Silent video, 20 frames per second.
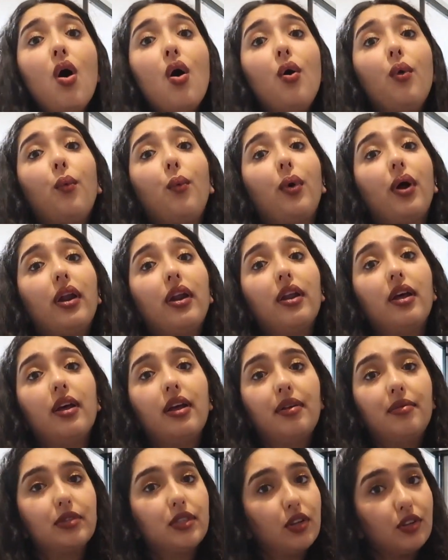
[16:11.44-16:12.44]

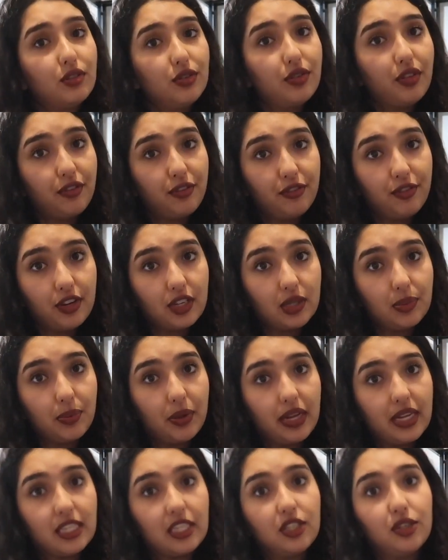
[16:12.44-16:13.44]
the first
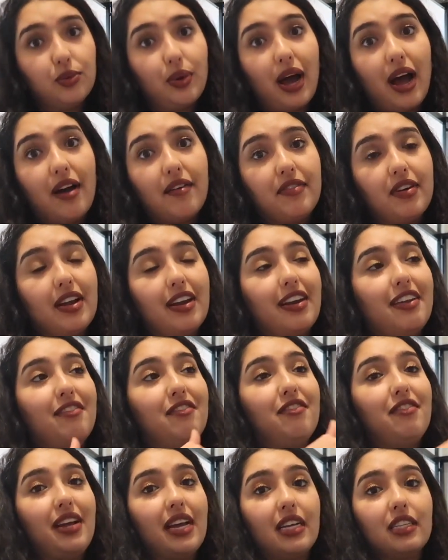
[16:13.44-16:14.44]
place to have an
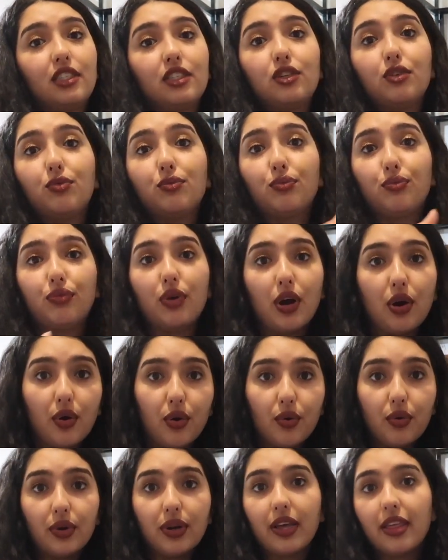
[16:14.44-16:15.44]
advanced
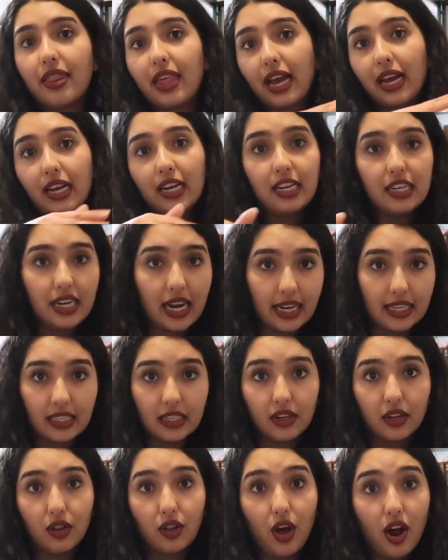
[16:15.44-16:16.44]
road that connected
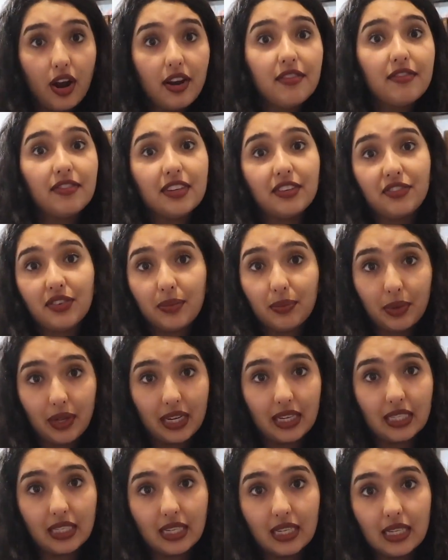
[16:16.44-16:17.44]
a lot of different
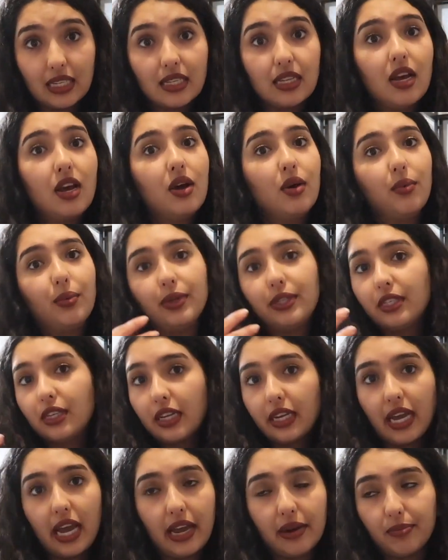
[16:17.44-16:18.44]
places, which
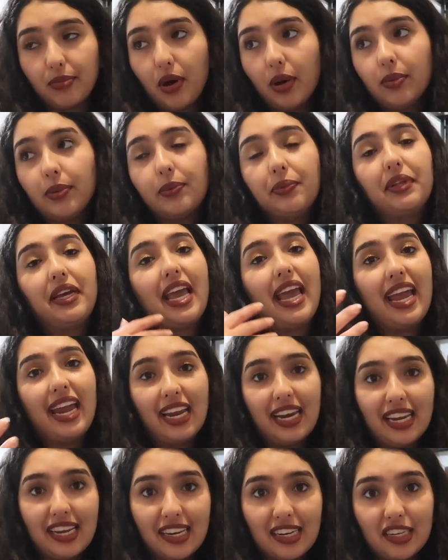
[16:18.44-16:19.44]
again probably
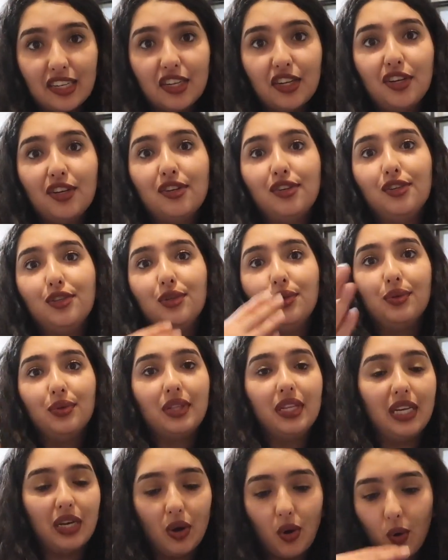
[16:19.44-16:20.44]
aided to
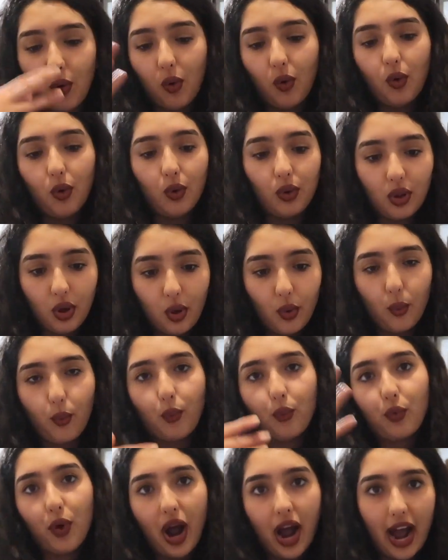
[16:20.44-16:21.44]
the whole
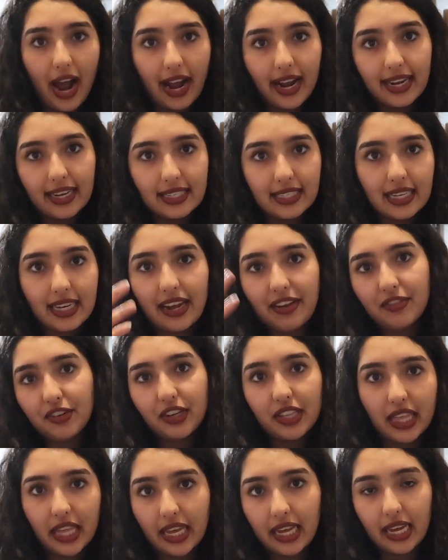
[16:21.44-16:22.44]
rise and
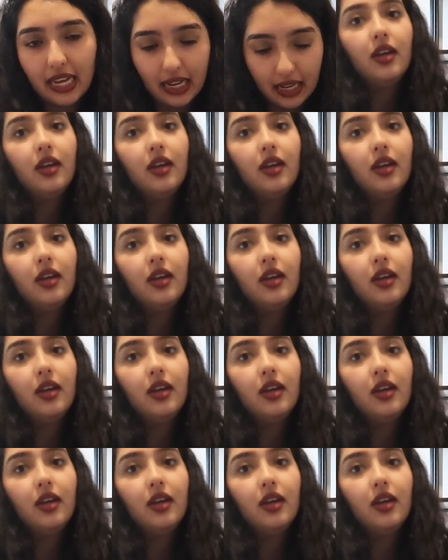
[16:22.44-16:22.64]
everything.